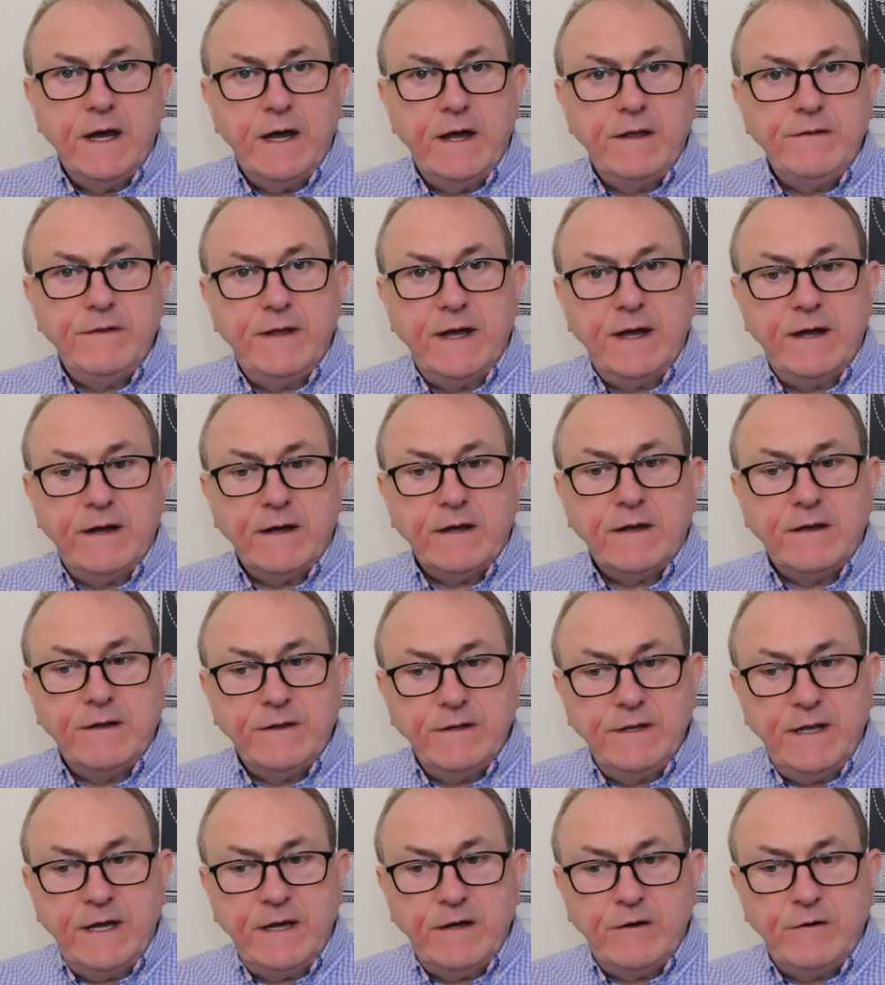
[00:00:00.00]
and that
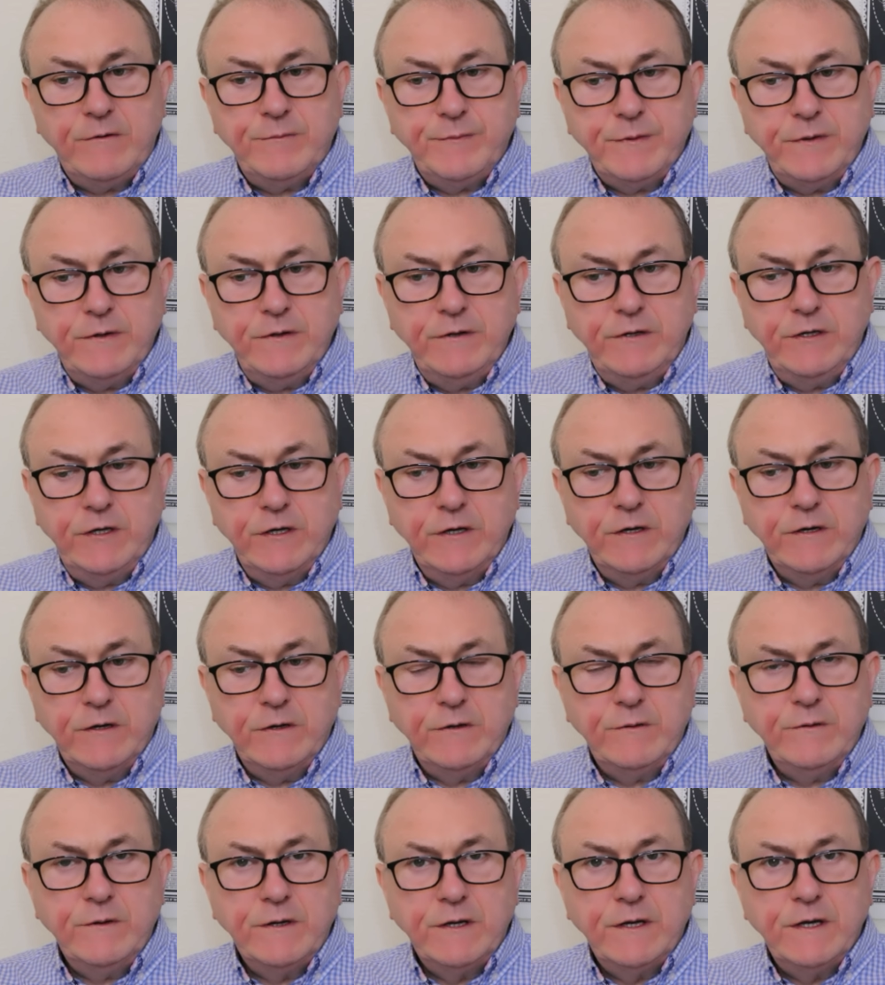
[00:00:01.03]
can help
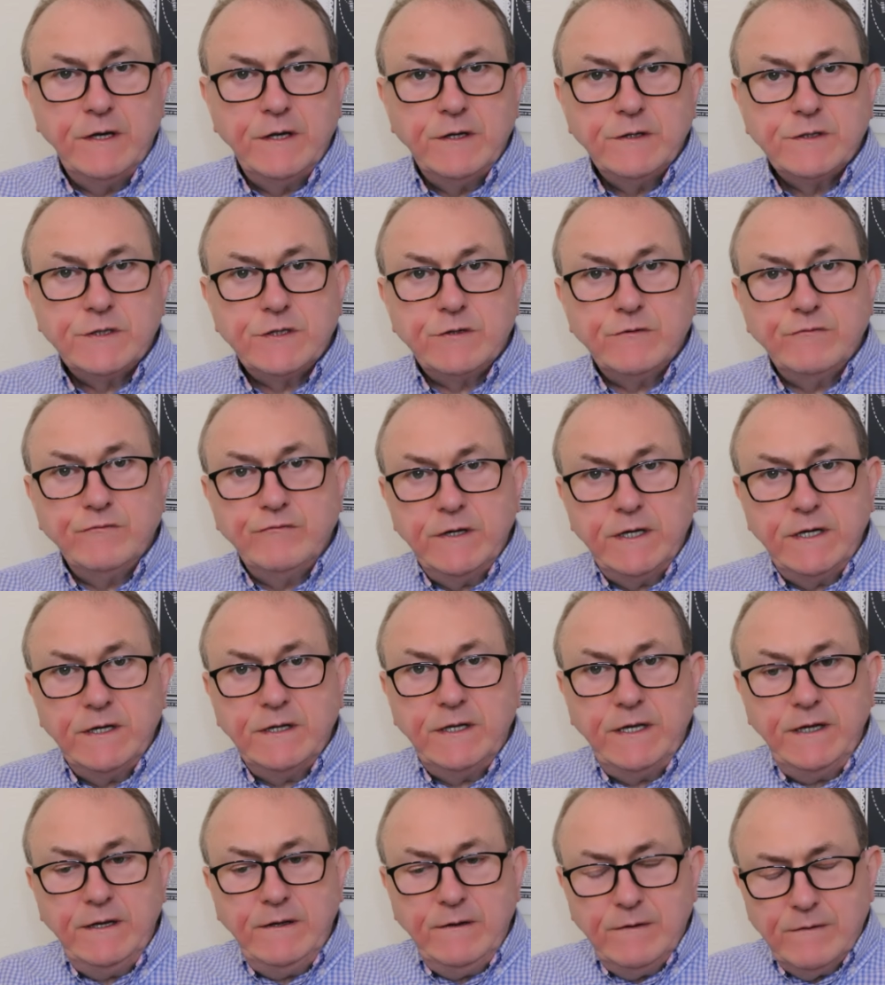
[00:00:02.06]
you to
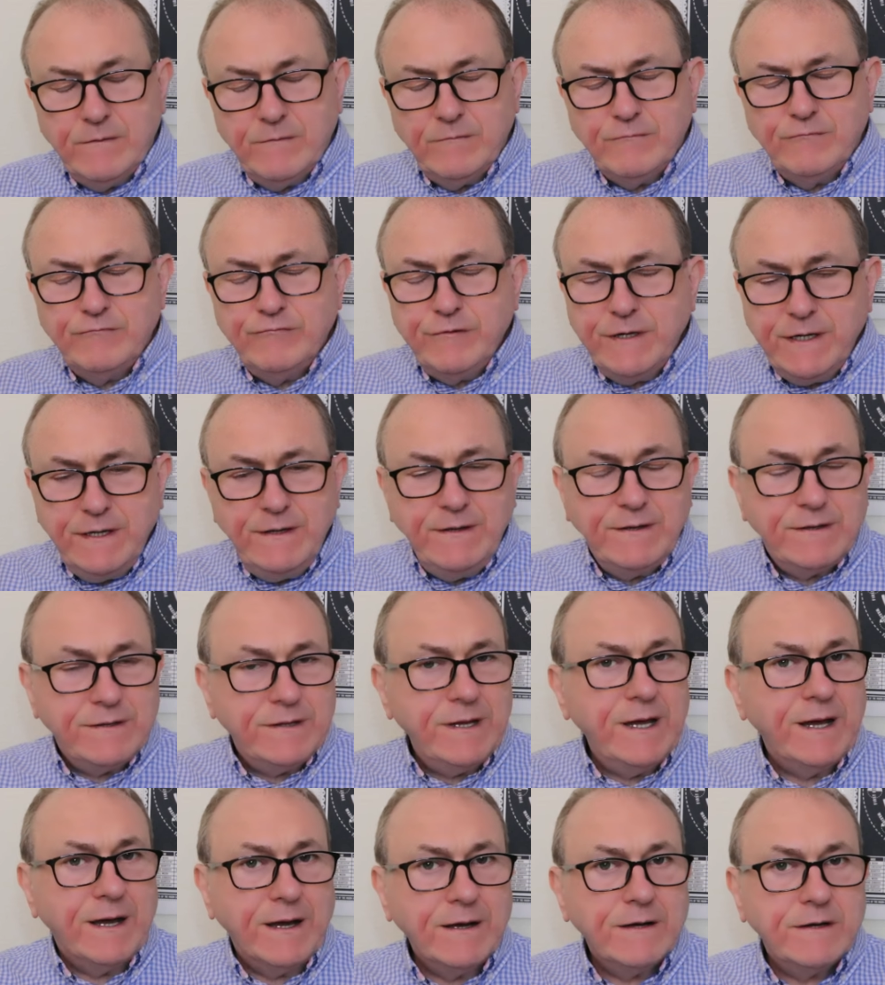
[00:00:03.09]
really
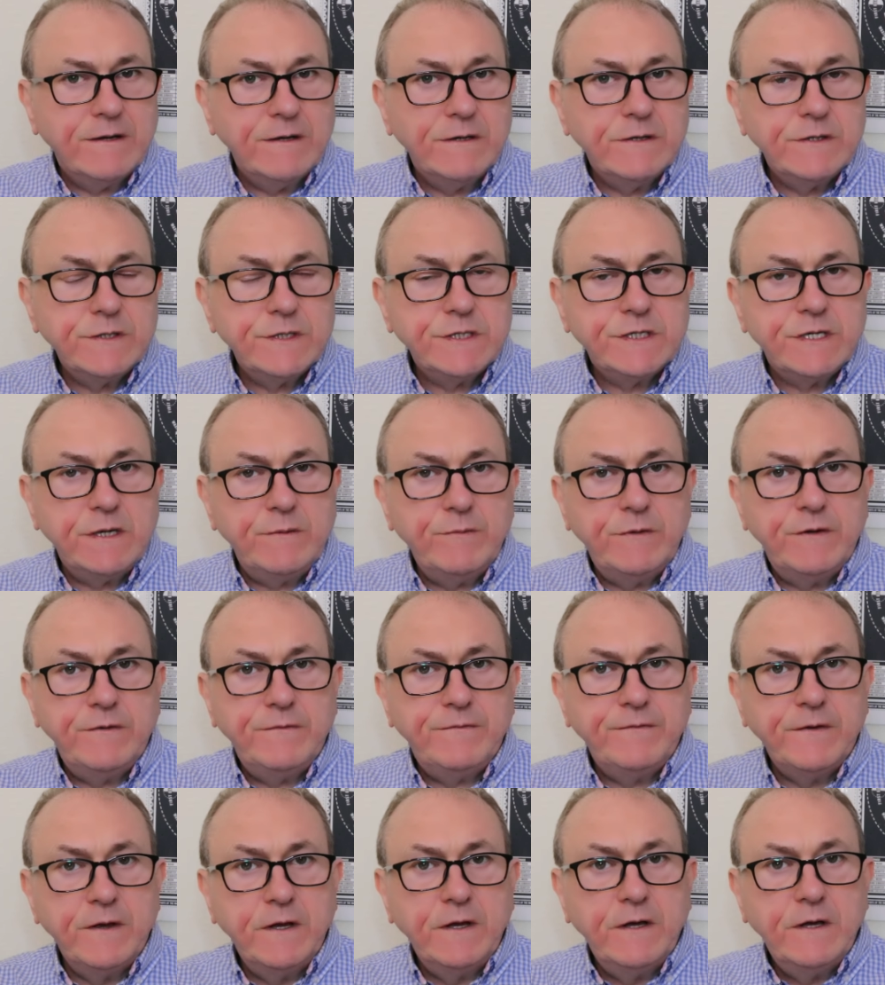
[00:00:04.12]
rethink some
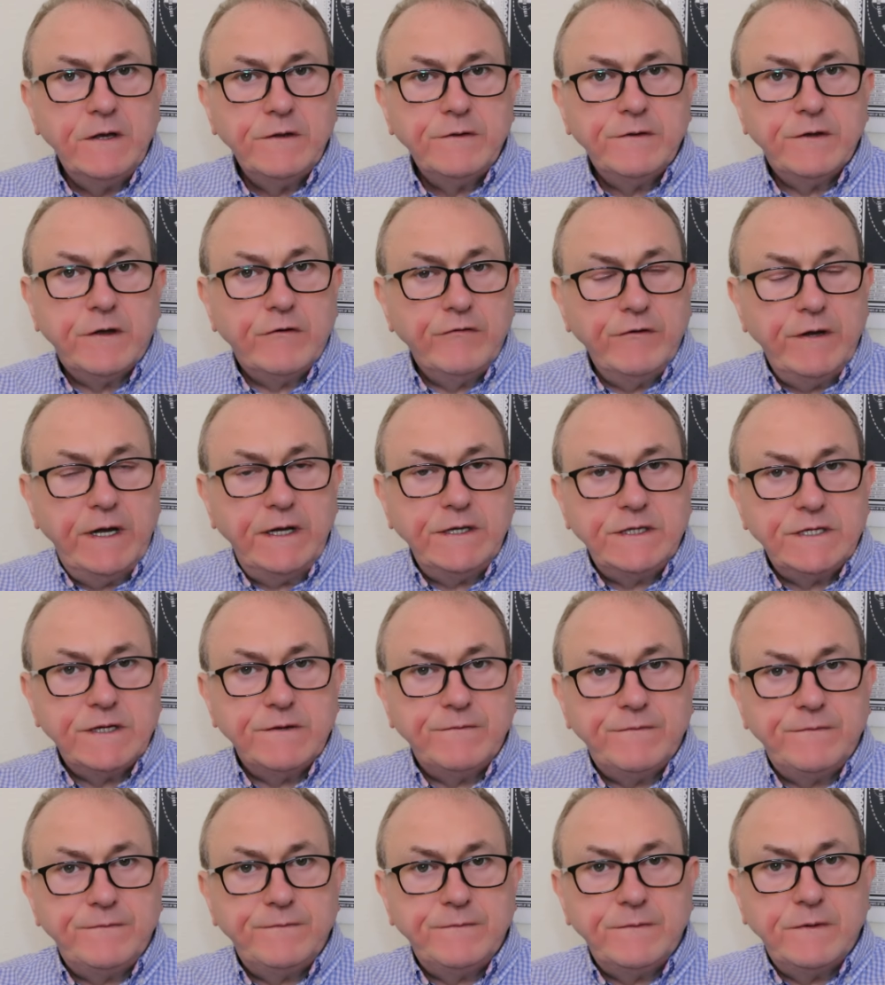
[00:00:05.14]
of the
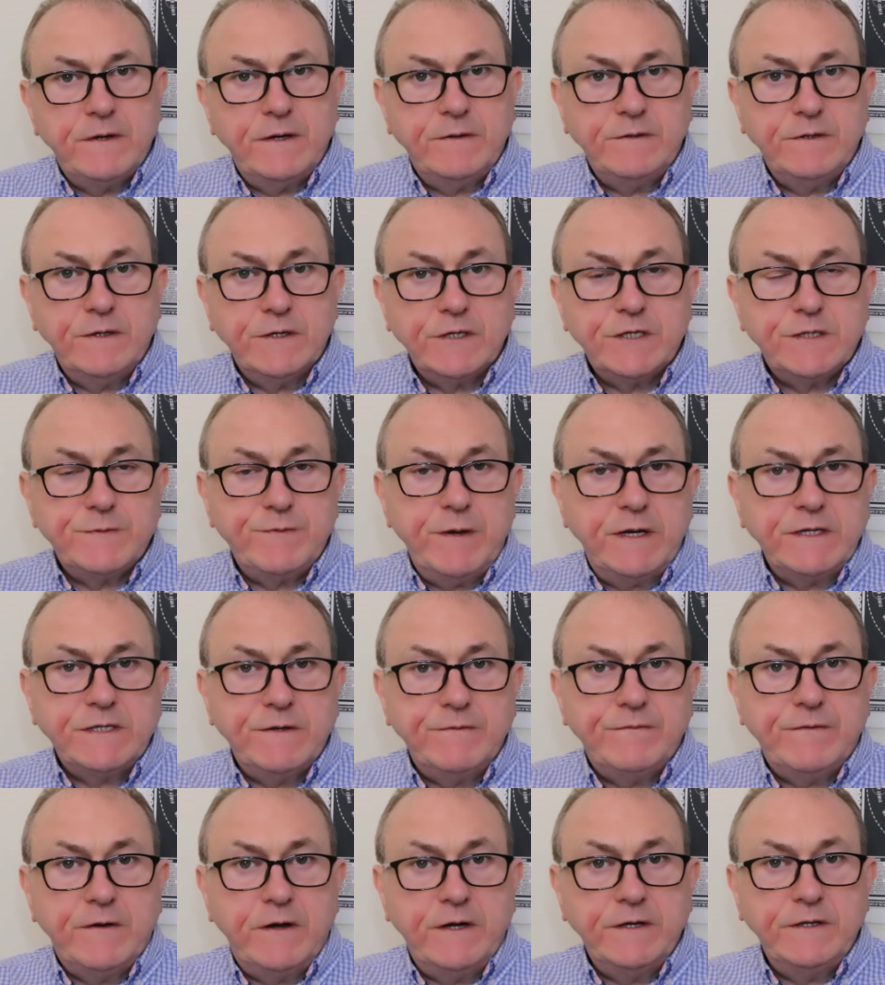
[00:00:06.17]
creative and
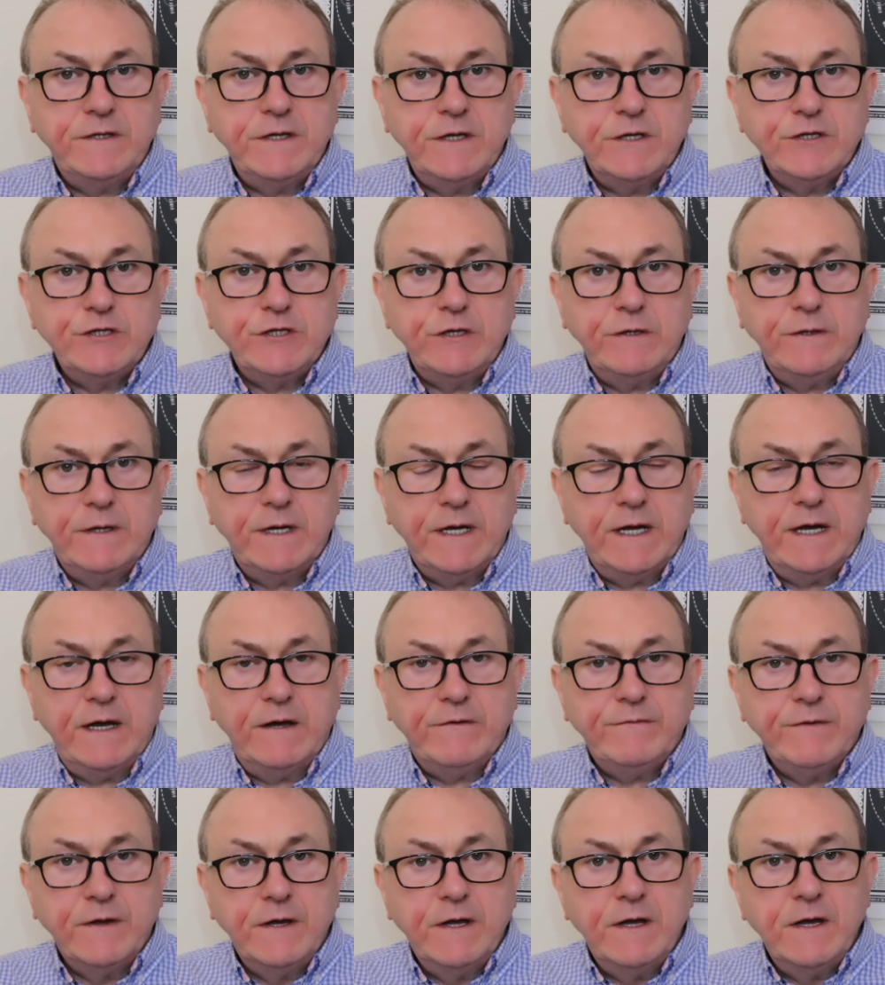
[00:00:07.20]
expressive ideas you
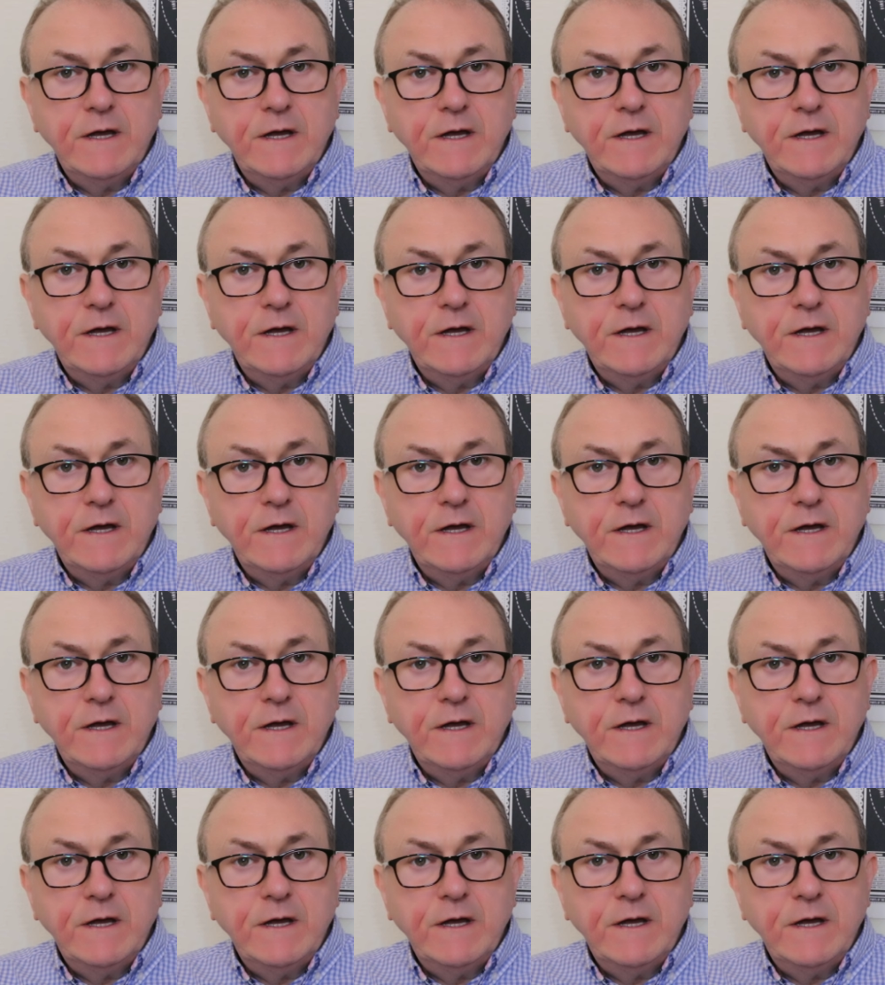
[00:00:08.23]
have,